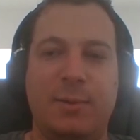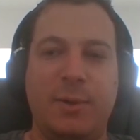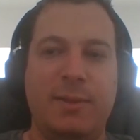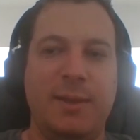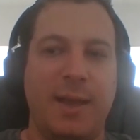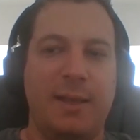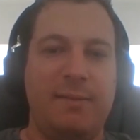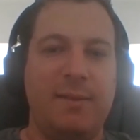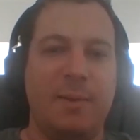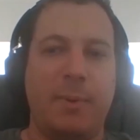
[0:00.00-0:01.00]
the one thing I
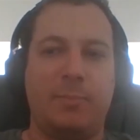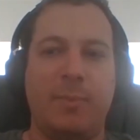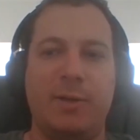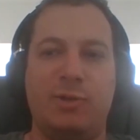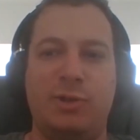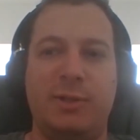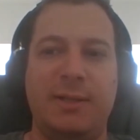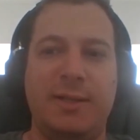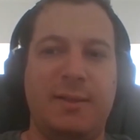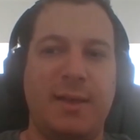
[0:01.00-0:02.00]
can say about my
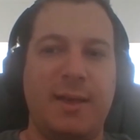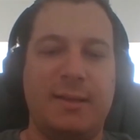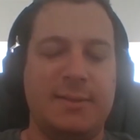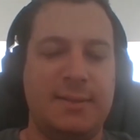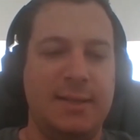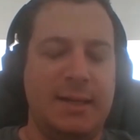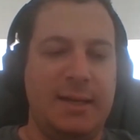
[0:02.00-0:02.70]
journey that